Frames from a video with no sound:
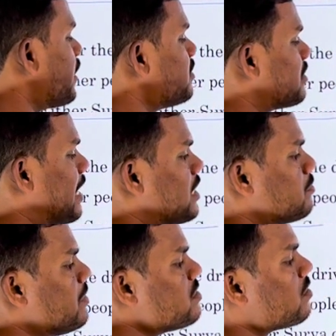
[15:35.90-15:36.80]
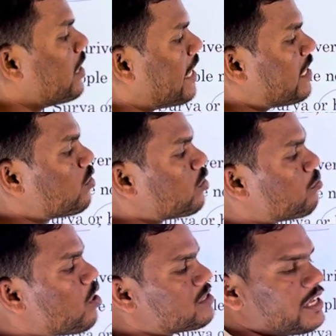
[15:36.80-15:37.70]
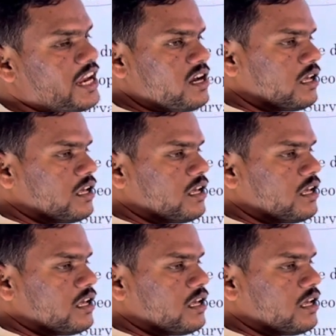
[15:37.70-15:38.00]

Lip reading: his classmates get good marks in